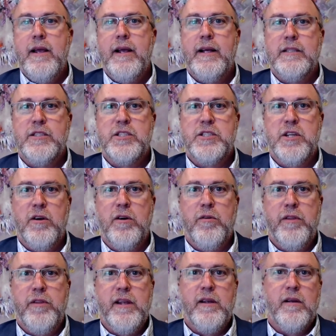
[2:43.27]
And so
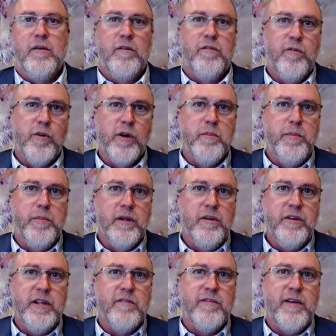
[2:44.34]
the
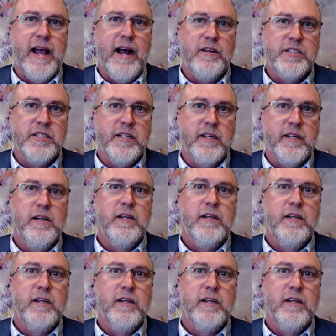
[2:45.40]
affordability of housing